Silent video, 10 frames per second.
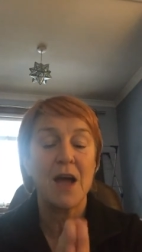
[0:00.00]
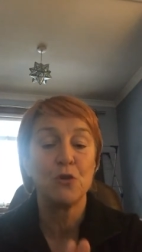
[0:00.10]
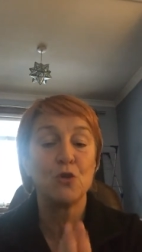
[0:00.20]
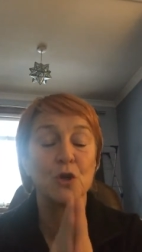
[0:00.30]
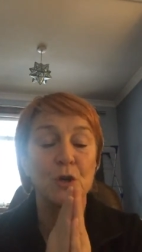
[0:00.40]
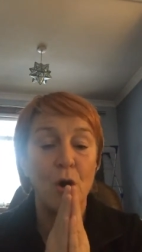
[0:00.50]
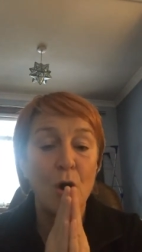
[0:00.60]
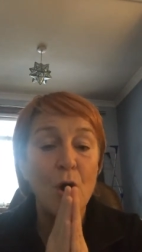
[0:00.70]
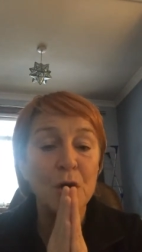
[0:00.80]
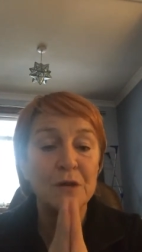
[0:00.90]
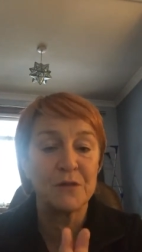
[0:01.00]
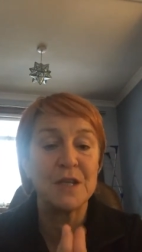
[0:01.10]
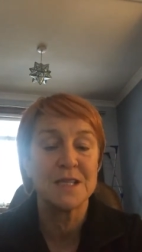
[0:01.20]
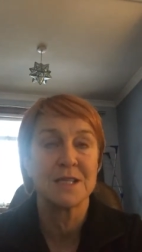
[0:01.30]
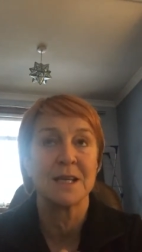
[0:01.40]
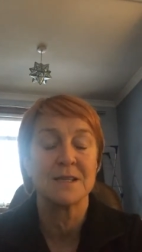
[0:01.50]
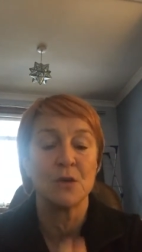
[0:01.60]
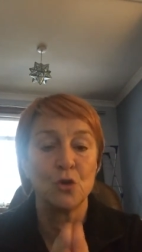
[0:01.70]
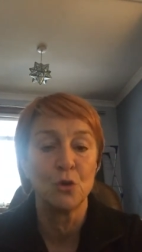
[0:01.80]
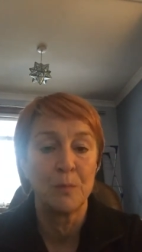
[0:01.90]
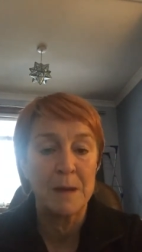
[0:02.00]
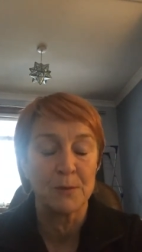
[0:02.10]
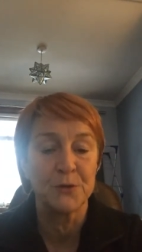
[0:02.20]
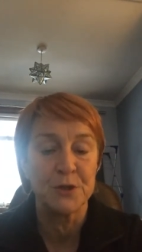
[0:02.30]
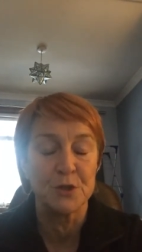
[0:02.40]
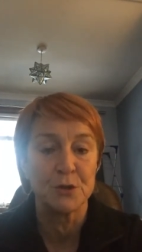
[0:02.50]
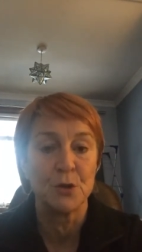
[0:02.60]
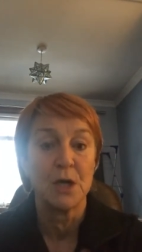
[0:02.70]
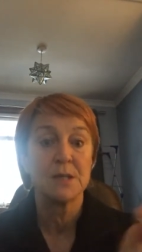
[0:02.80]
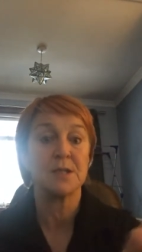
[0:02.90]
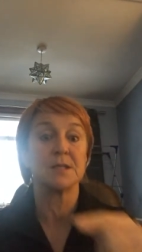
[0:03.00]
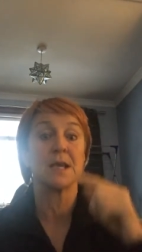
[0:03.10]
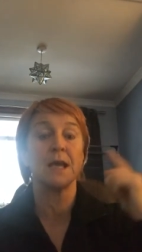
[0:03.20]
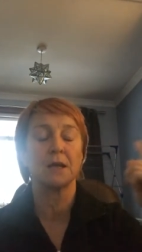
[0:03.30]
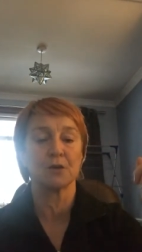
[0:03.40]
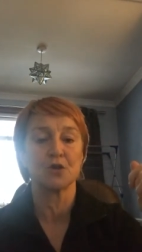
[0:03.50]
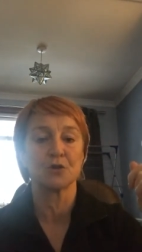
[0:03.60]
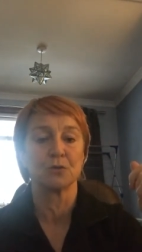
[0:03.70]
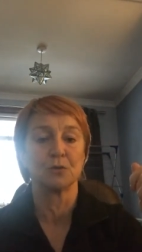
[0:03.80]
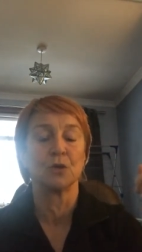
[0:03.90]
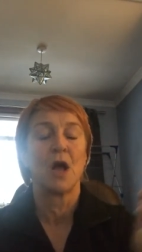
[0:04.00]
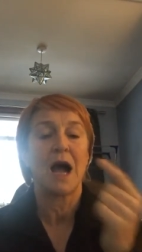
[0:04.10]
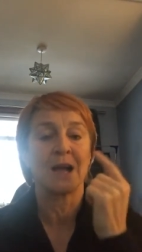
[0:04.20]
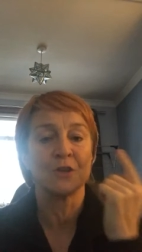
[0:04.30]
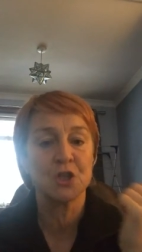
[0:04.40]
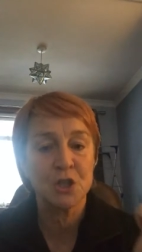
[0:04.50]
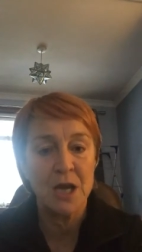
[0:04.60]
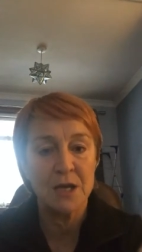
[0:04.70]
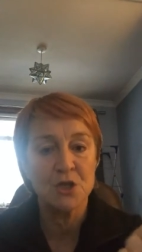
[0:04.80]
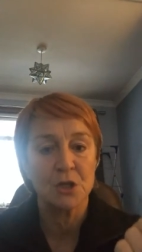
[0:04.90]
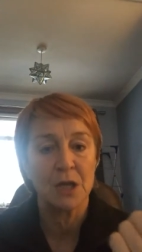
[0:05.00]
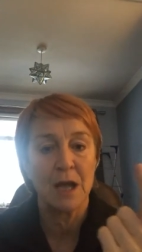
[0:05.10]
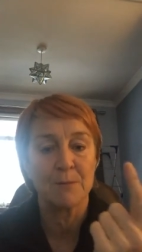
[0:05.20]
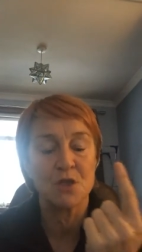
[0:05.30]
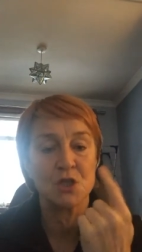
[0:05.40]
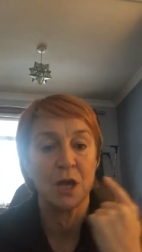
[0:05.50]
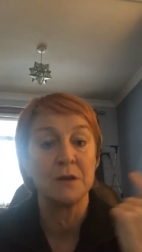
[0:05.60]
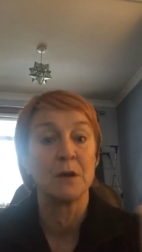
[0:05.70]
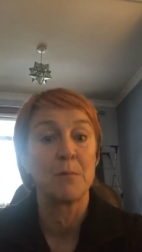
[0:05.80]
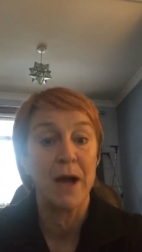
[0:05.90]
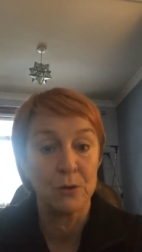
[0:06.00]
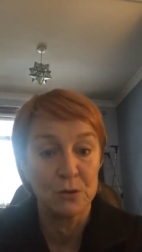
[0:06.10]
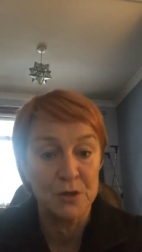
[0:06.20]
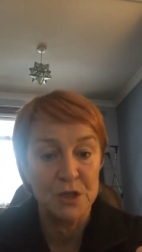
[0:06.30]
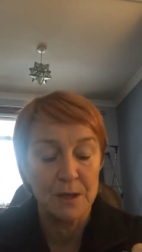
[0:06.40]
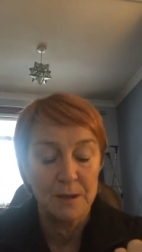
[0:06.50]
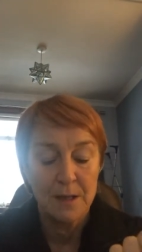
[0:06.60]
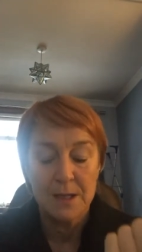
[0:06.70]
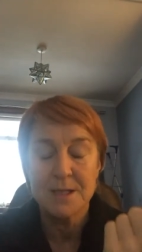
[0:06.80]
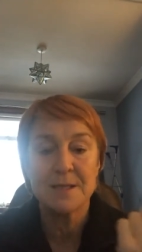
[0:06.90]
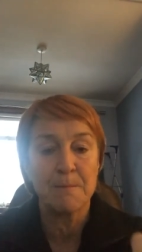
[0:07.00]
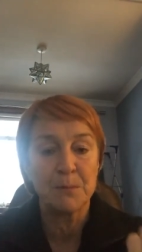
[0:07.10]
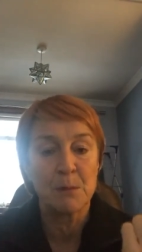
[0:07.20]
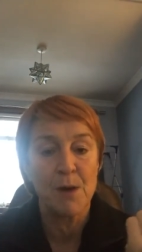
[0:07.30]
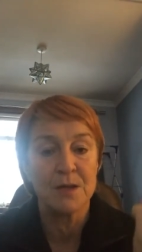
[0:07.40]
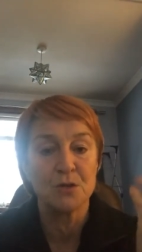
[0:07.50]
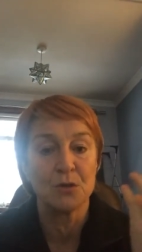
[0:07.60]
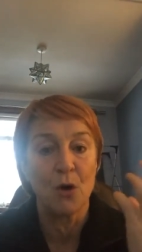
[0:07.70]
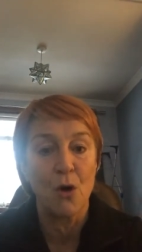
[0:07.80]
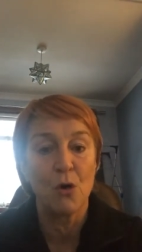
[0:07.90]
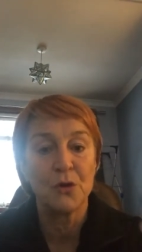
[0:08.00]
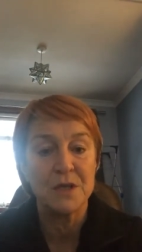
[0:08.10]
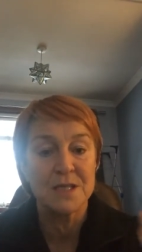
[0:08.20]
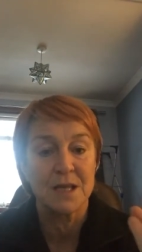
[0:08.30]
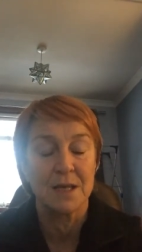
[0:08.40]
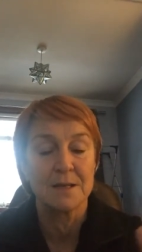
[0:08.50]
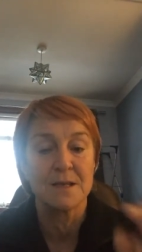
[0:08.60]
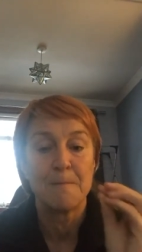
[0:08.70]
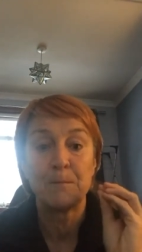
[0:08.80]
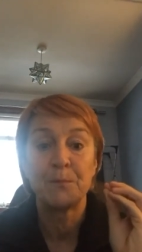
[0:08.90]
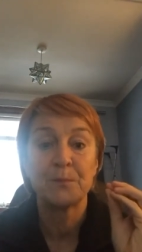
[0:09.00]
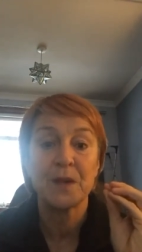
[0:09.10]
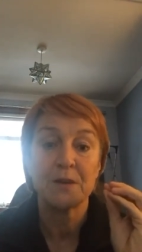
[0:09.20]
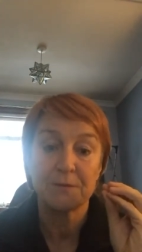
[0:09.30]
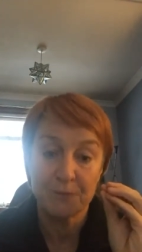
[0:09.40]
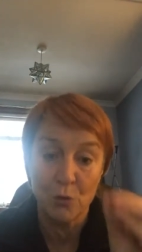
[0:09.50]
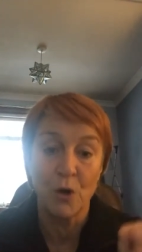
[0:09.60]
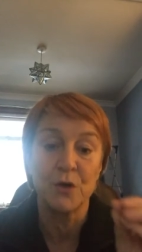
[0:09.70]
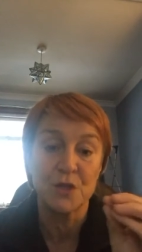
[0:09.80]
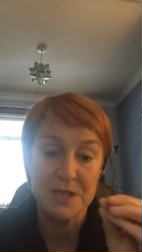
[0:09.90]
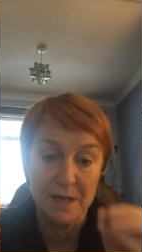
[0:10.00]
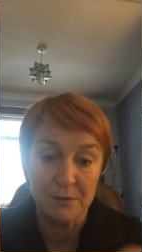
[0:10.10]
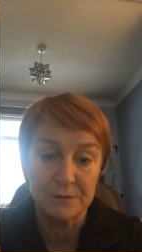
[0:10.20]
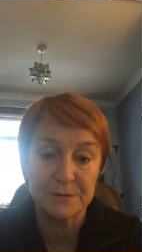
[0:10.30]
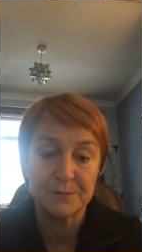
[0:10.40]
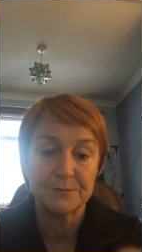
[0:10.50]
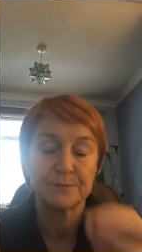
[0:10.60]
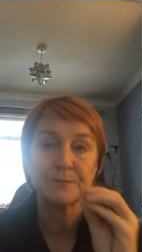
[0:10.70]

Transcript: You can all of these things that you'll be able to do to take control and change your chemistry and your biology simply by doing all these things for yourself.